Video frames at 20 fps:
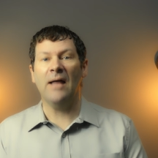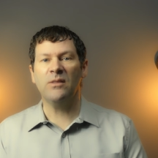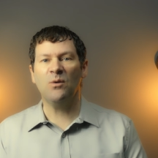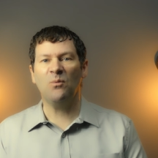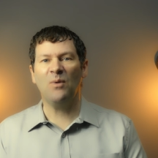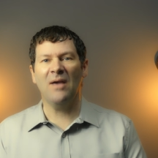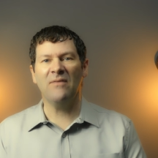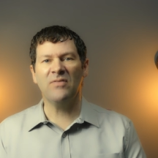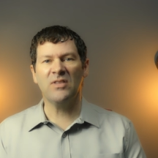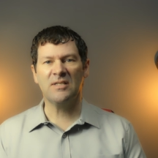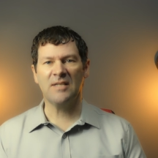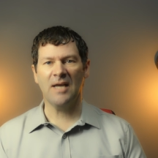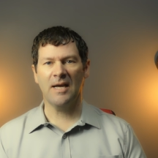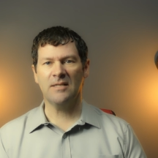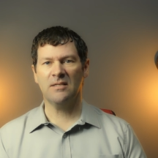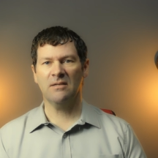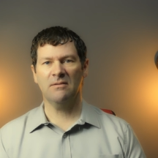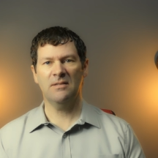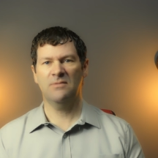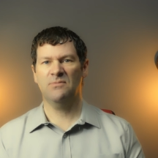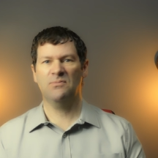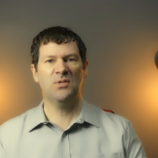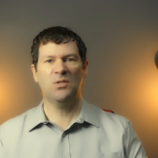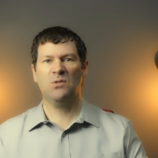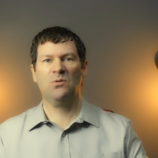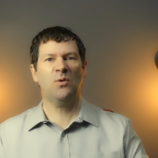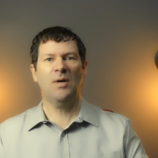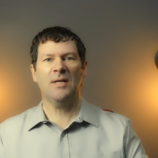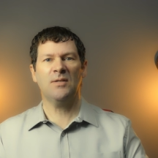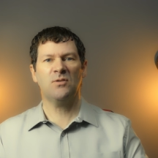that we have the data,
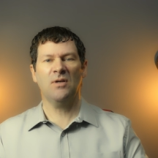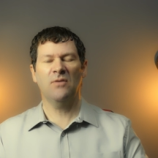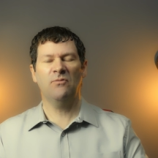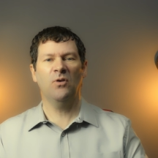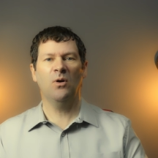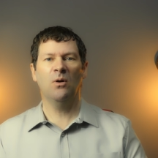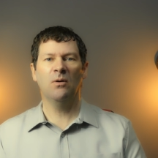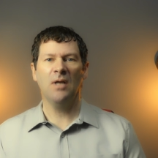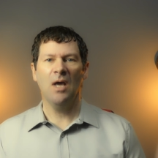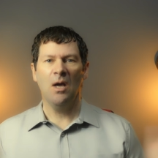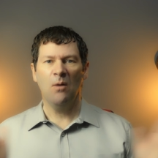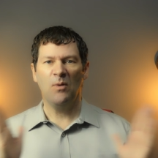it's quite straightforward.